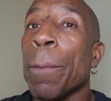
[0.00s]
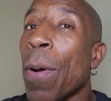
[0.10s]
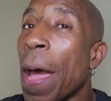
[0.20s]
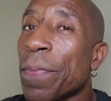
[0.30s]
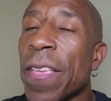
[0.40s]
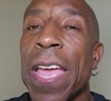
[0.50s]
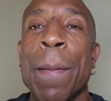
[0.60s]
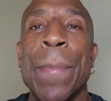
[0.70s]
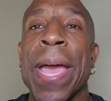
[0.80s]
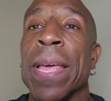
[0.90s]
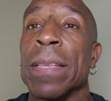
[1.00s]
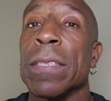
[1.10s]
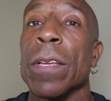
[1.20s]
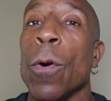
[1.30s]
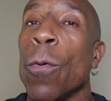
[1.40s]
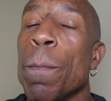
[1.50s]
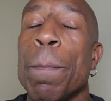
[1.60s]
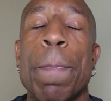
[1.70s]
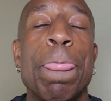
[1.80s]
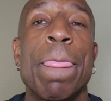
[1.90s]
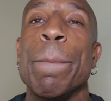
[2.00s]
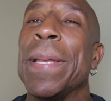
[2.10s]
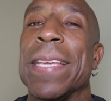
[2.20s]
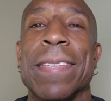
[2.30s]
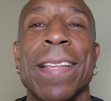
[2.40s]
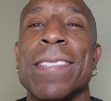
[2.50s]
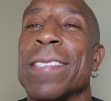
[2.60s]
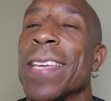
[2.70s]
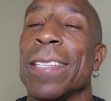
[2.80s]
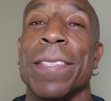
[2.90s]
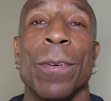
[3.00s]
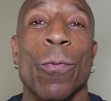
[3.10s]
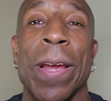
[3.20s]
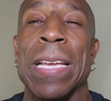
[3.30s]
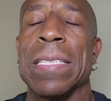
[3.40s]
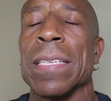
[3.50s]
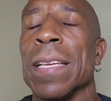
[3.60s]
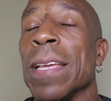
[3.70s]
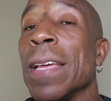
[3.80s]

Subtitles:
Props to him, man. So, but listen, let's just get to the race.